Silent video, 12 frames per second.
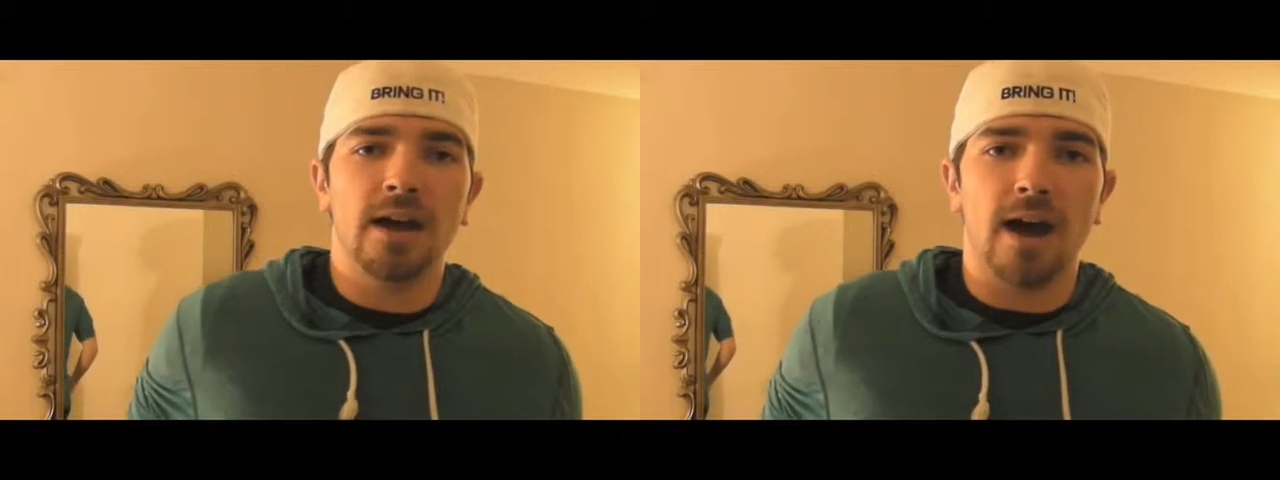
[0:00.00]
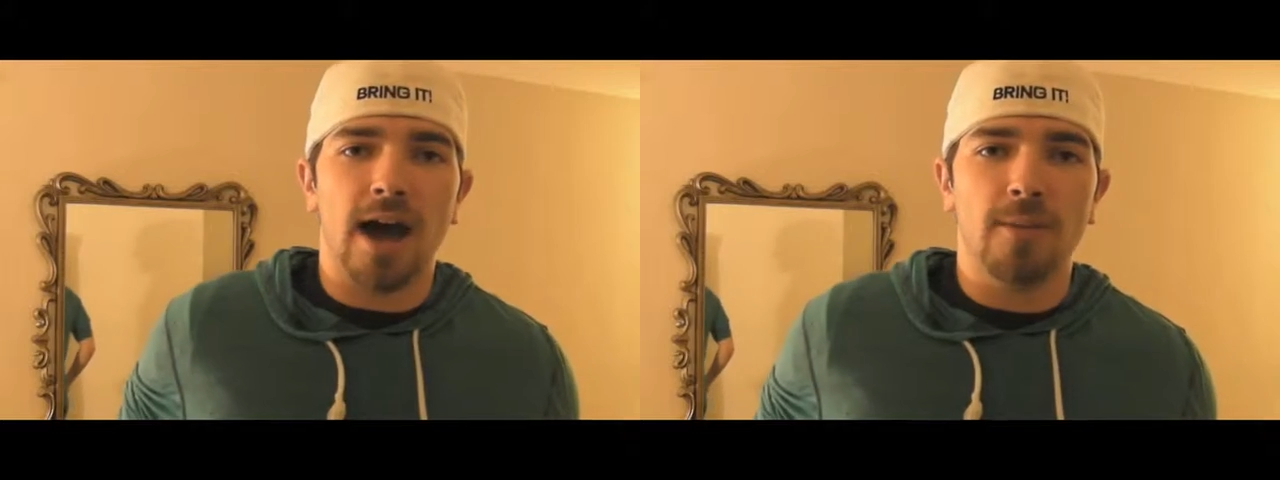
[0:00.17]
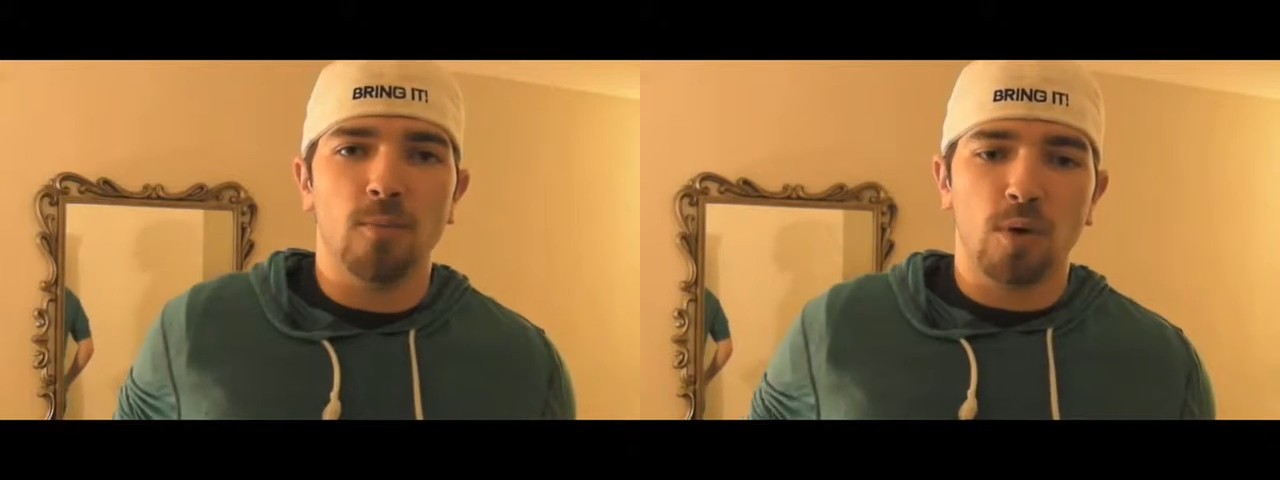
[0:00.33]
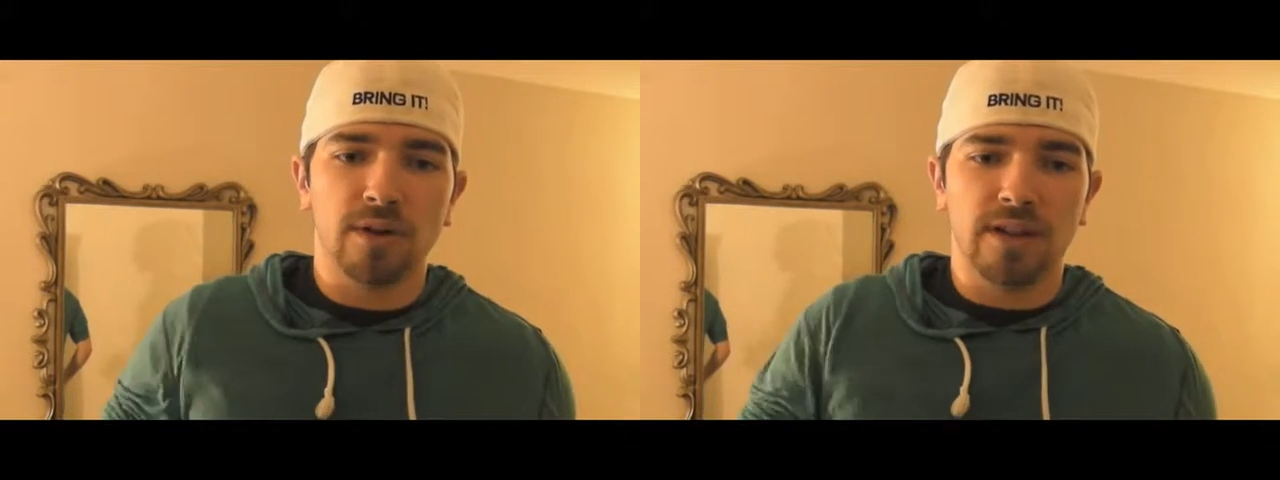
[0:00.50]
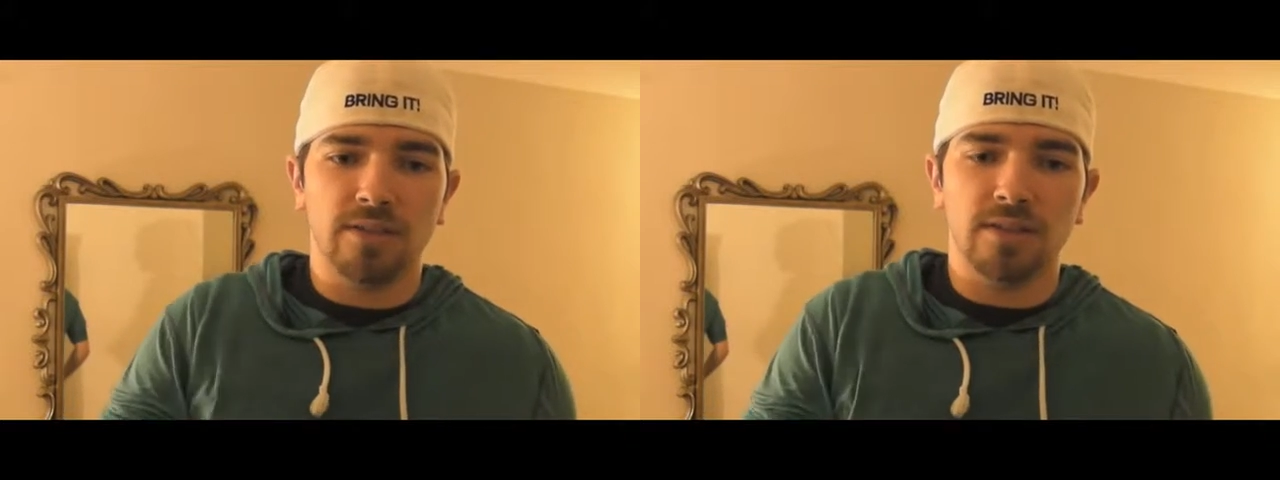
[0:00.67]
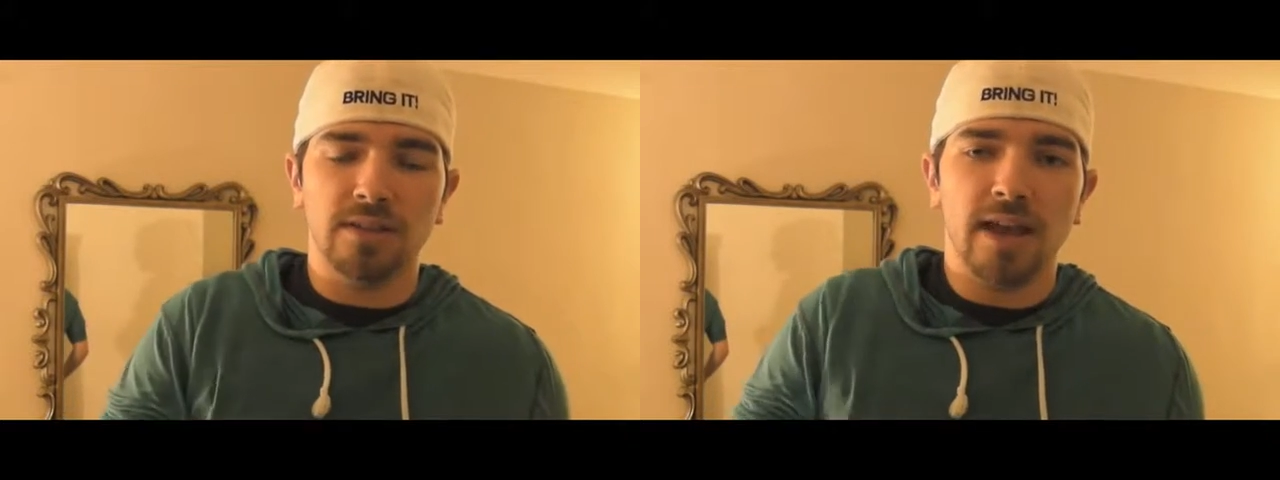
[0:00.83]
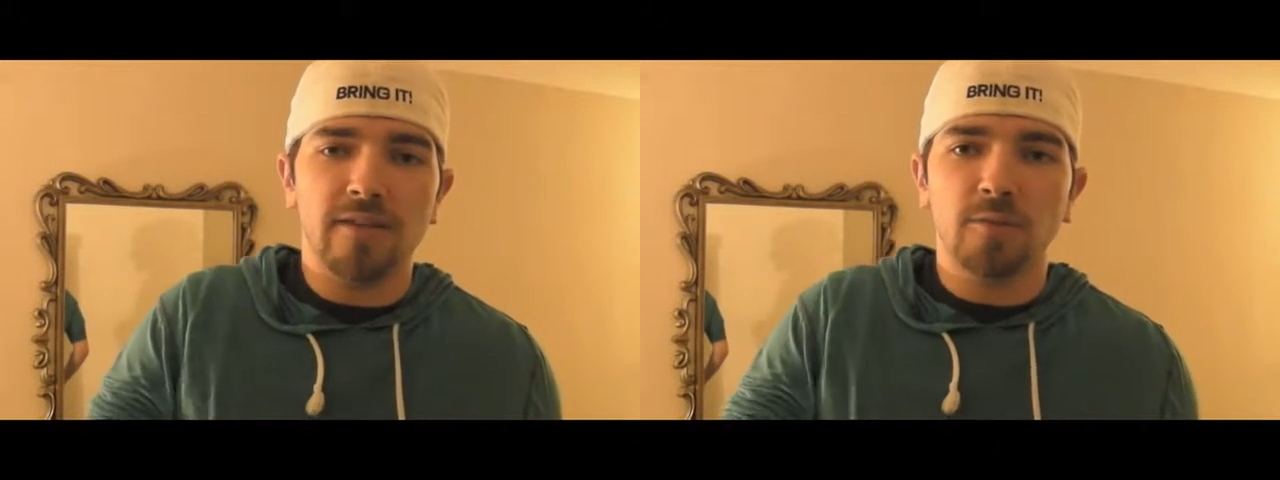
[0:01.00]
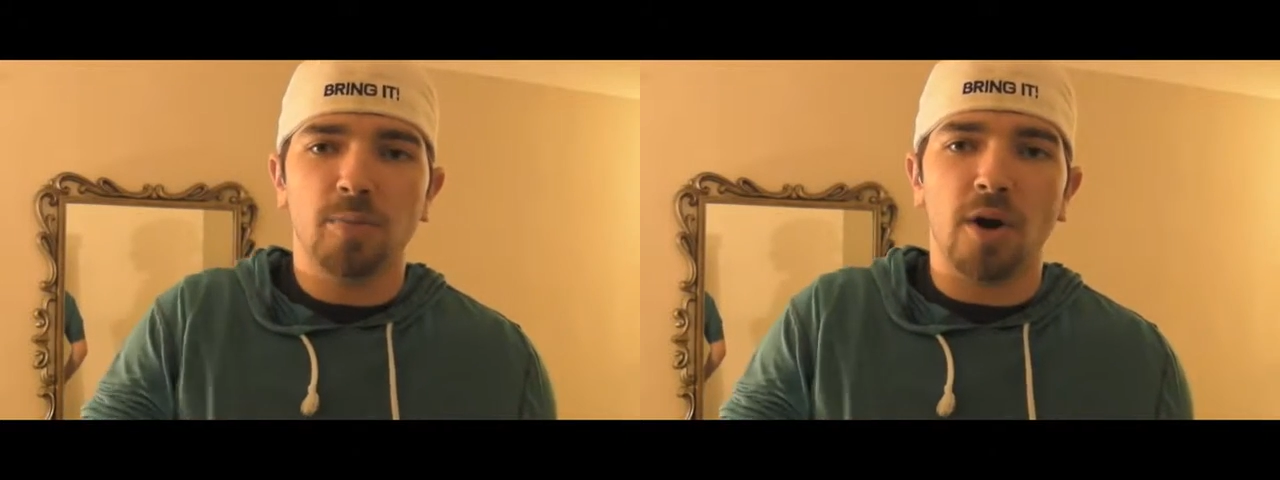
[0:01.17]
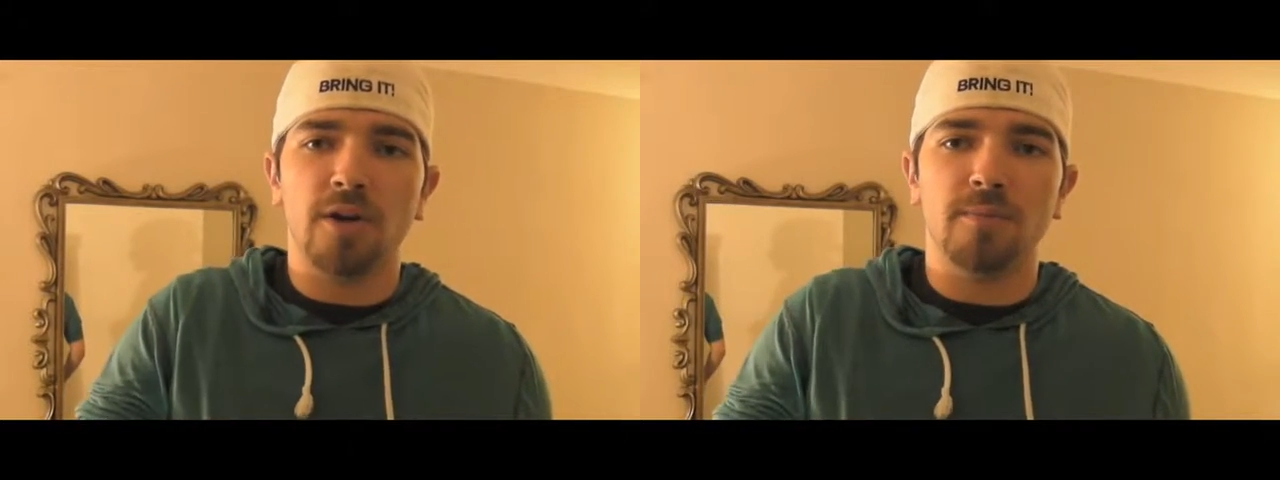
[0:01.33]
I'm working the
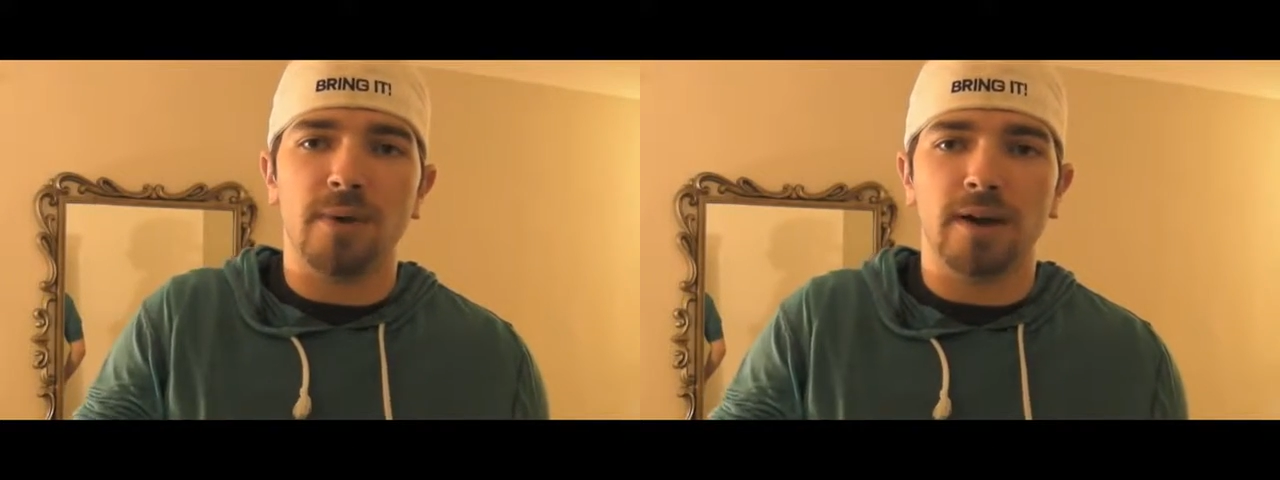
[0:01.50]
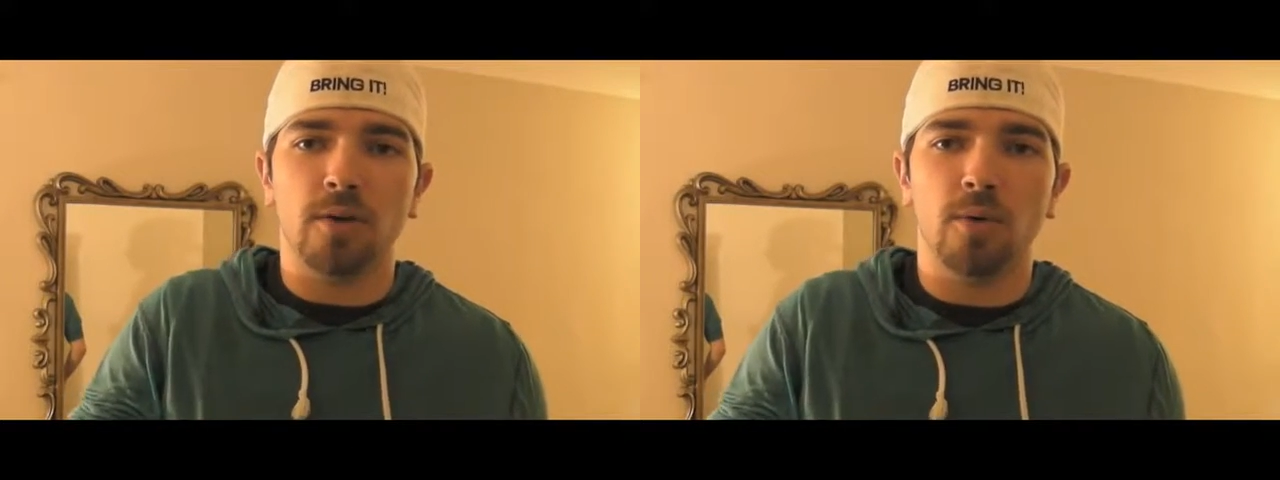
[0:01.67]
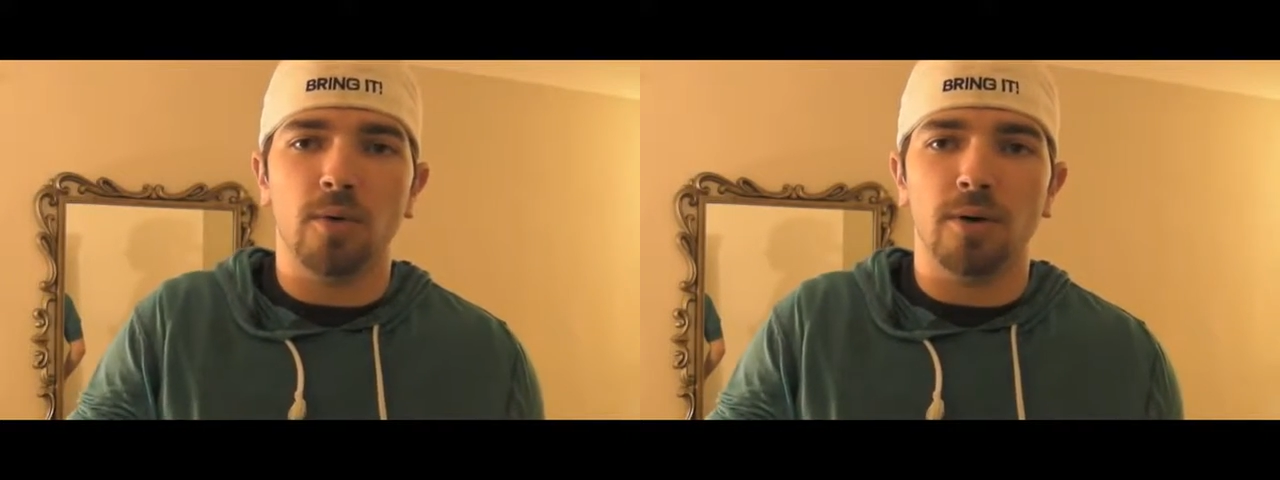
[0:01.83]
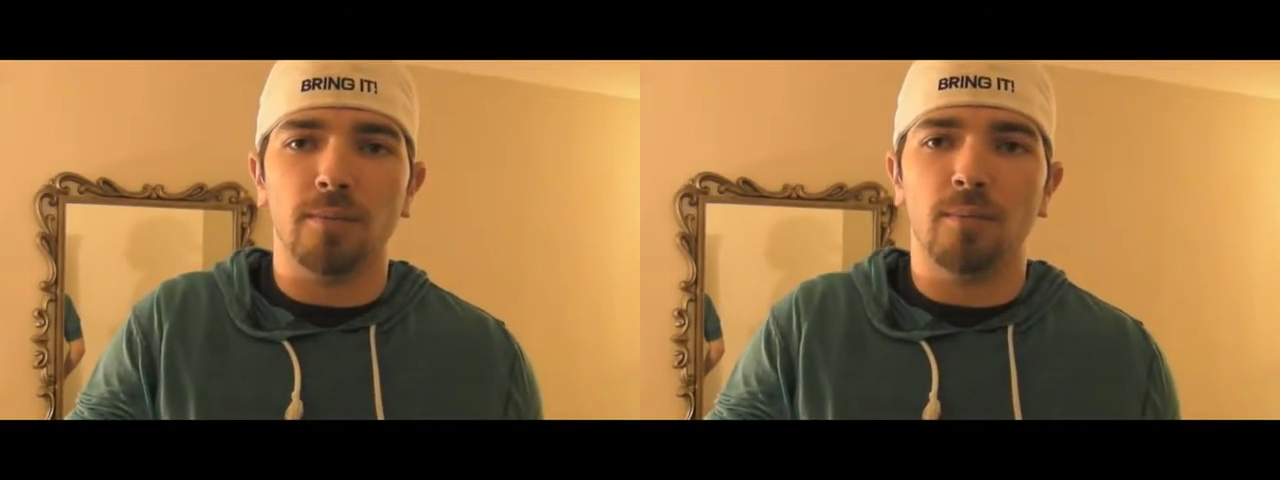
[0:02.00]
left part of my core